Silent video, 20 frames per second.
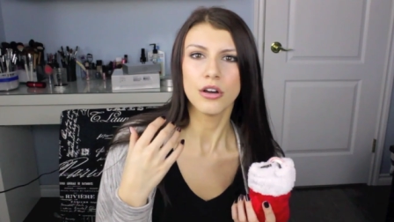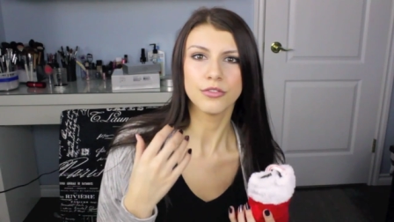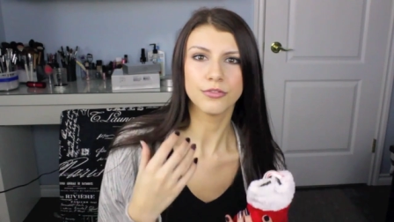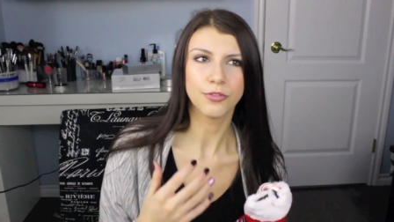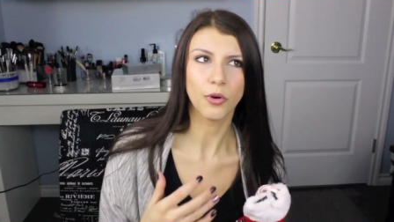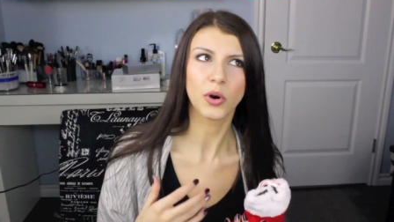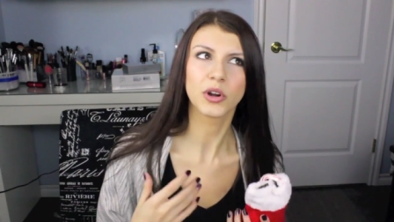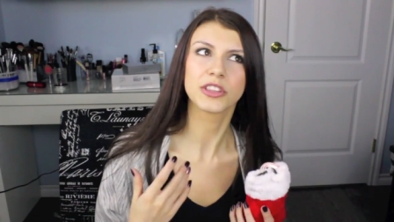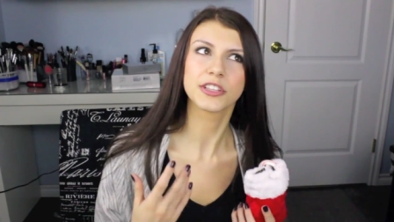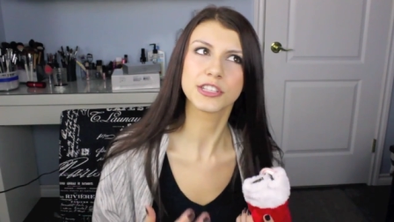
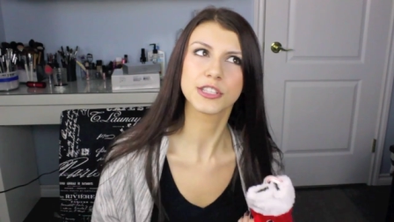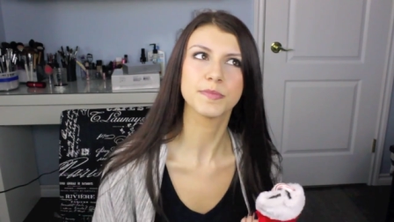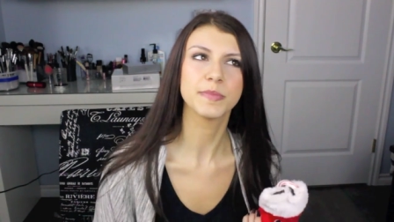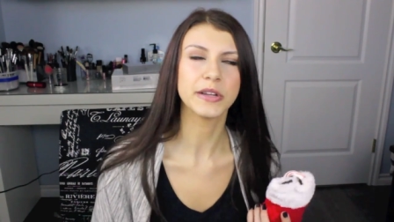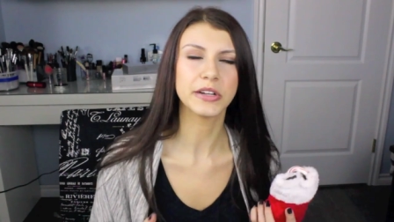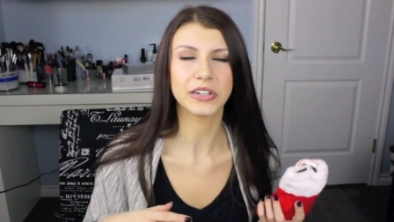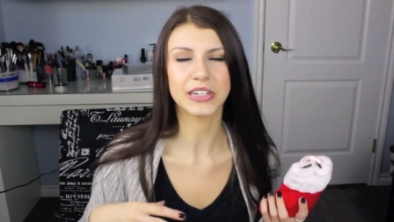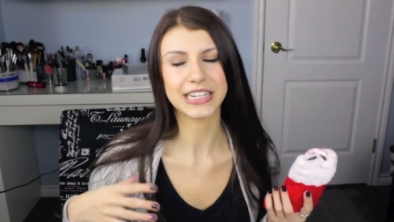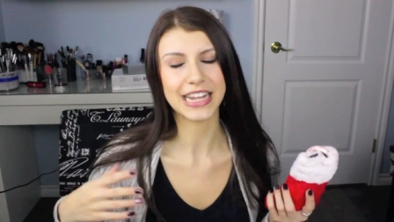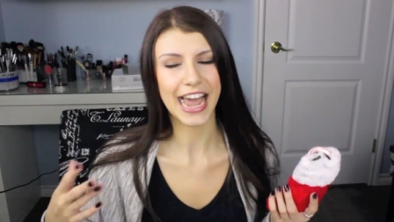for the the
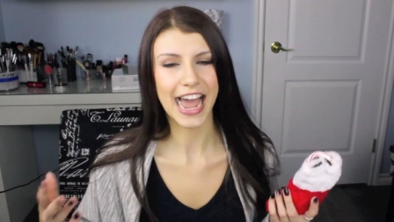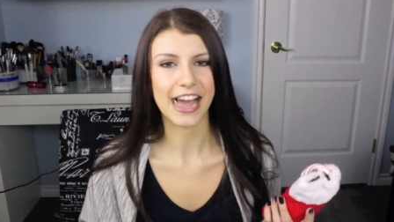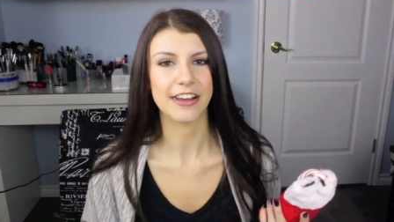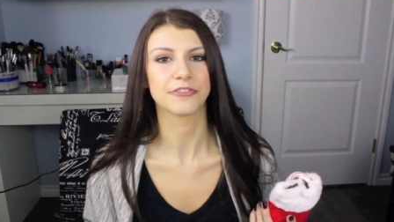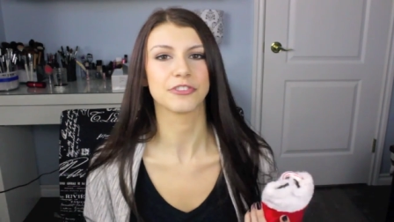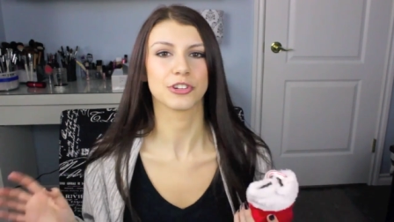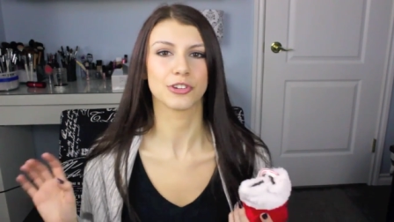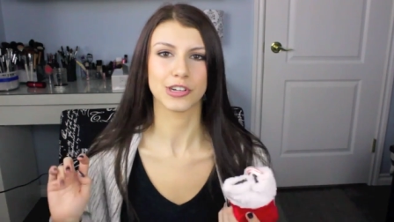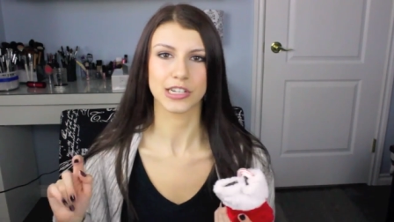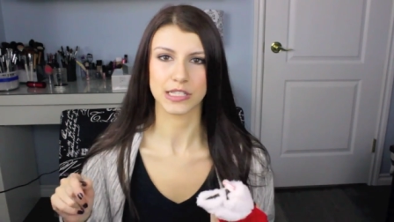spirit
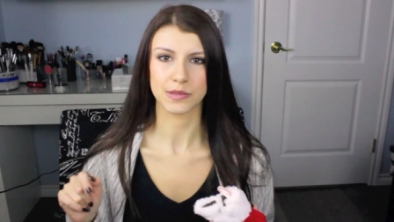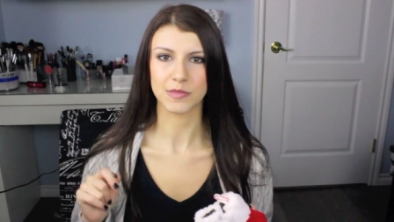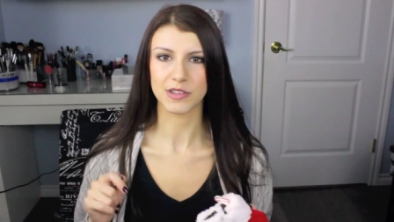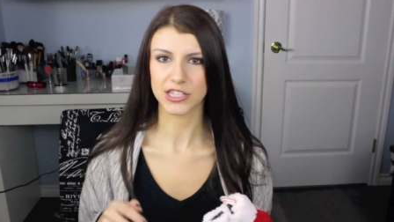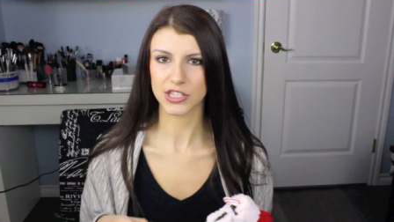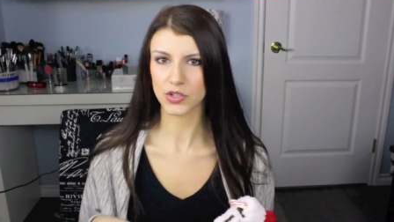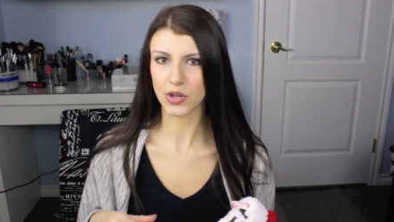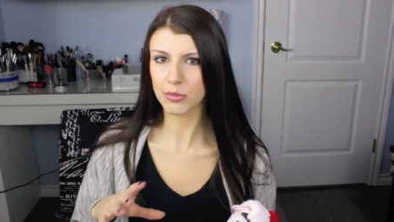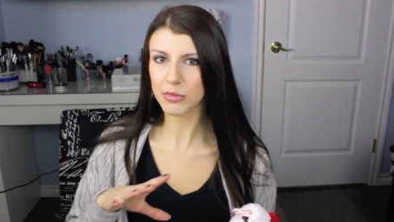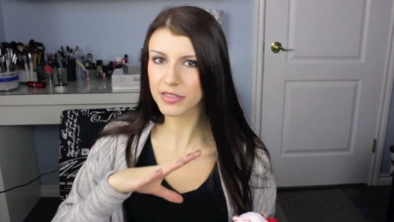after
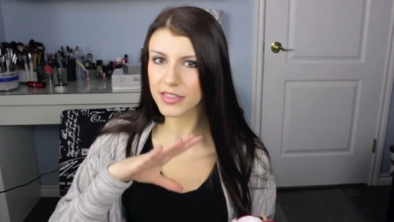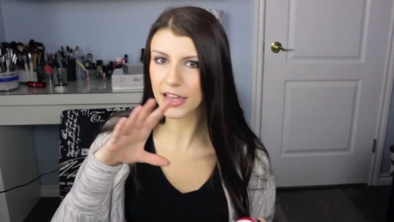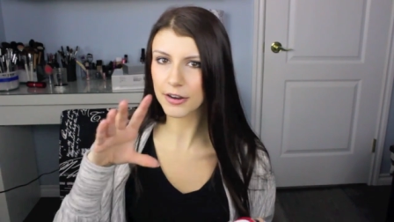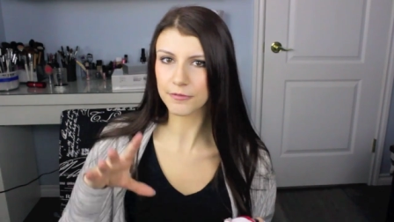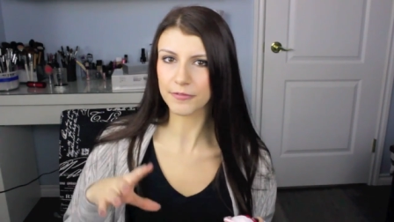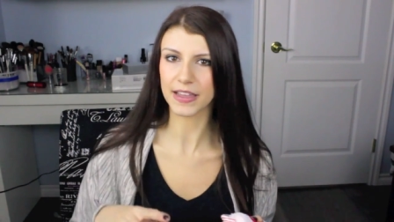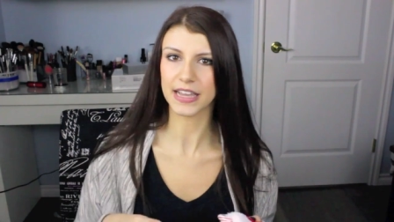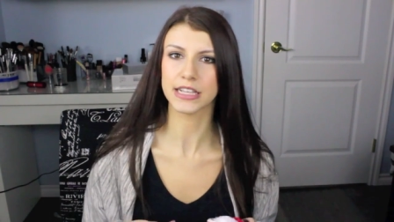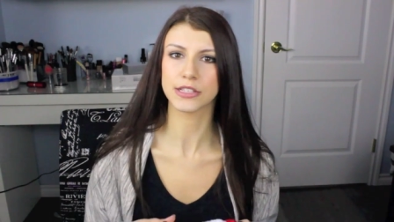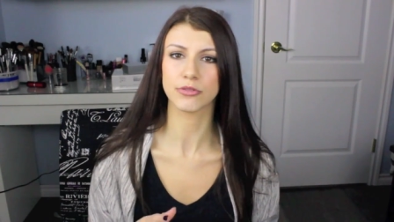Christmas. So I'm in
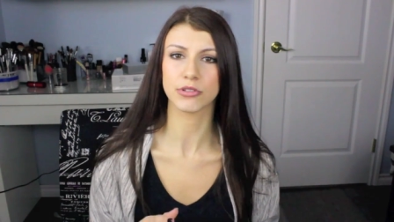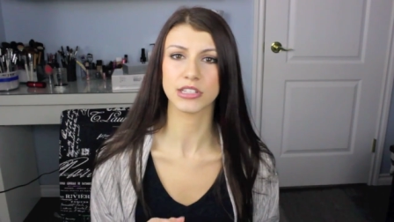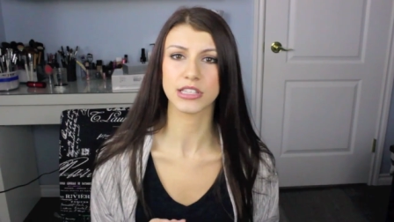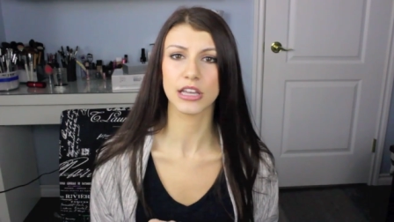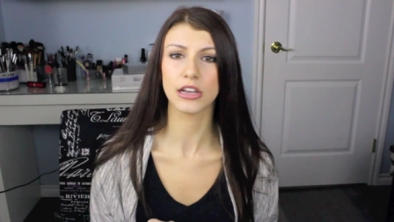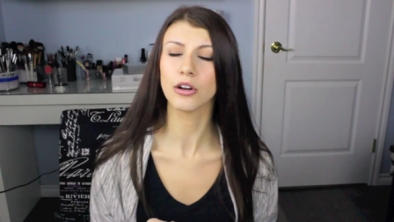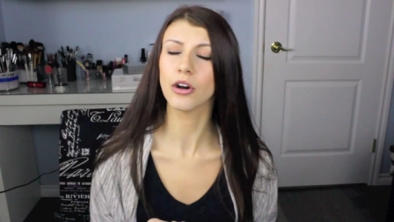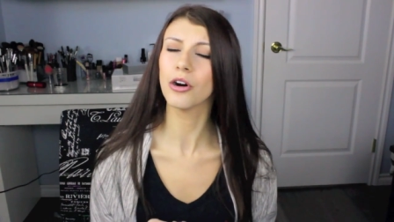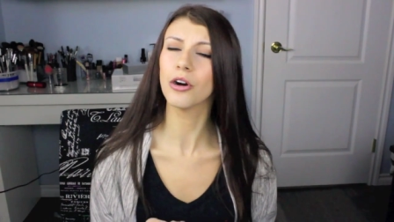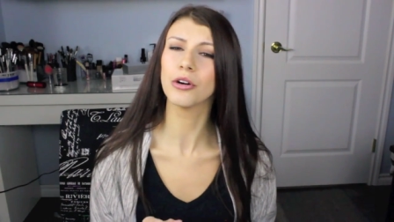that phase where it's
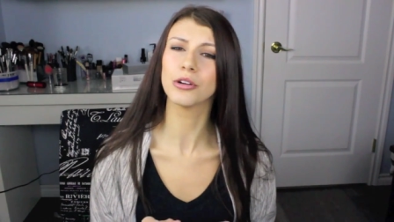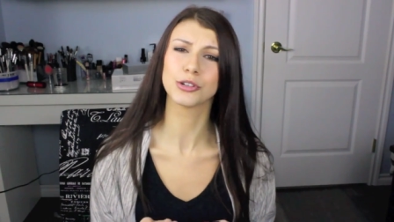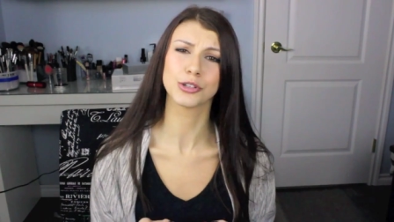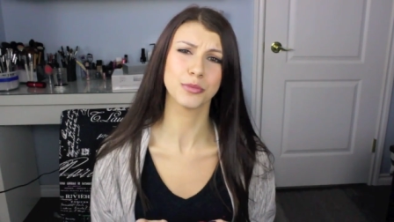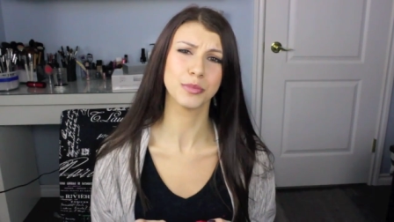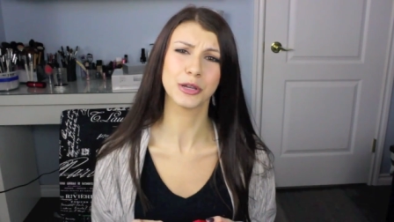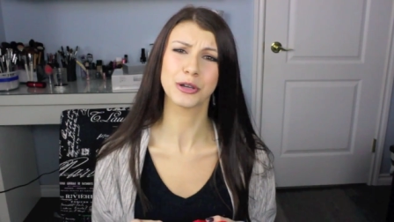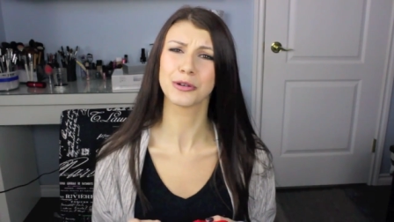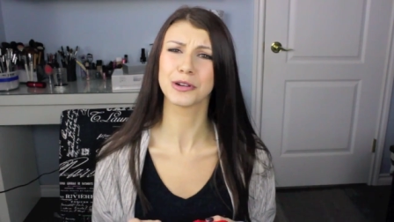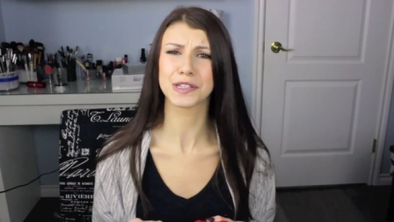like, oh, it
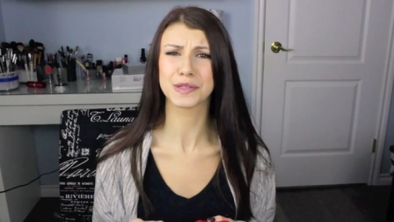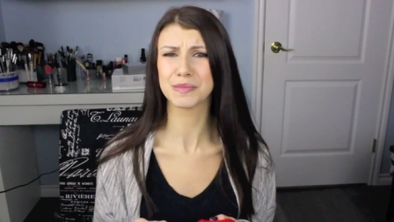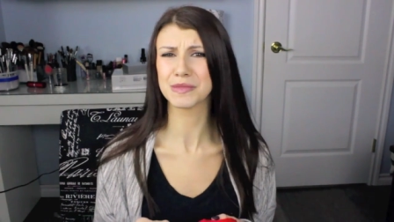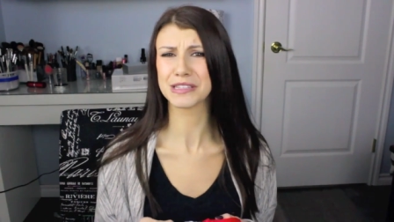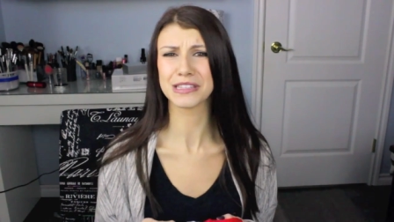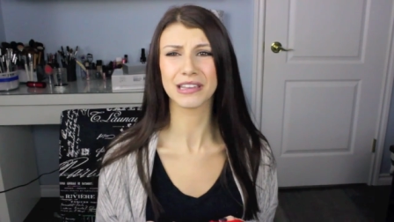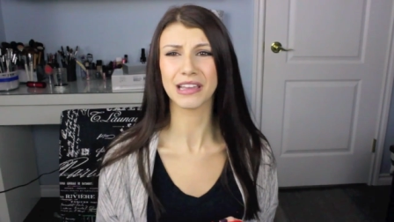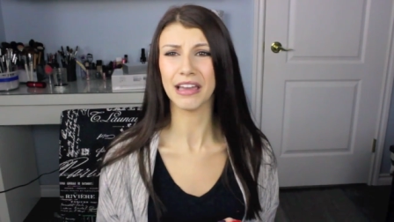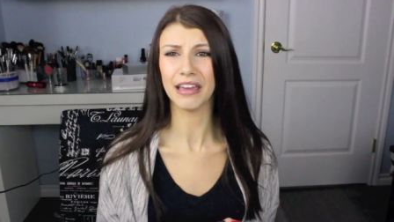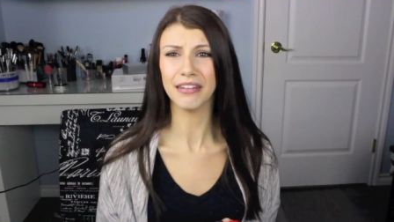should be
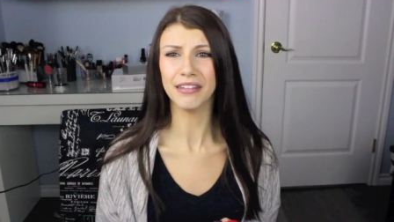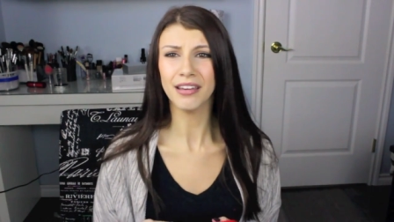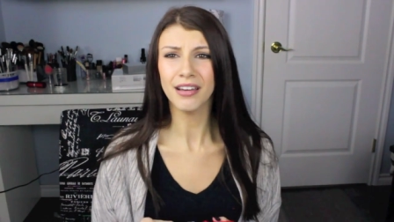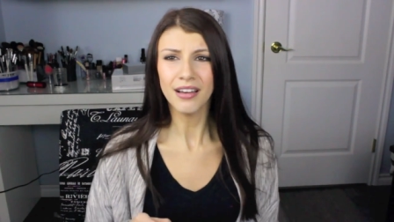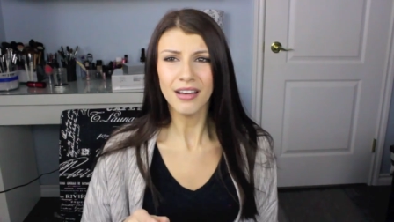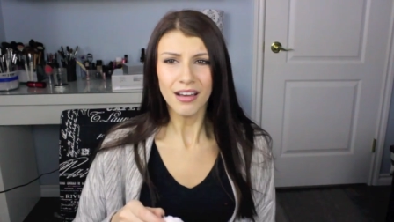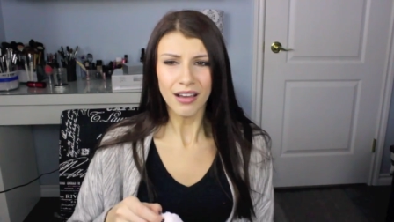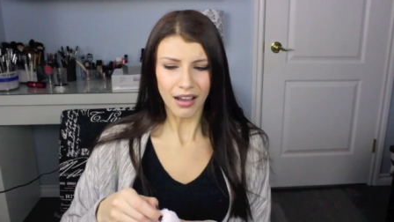Christmas again.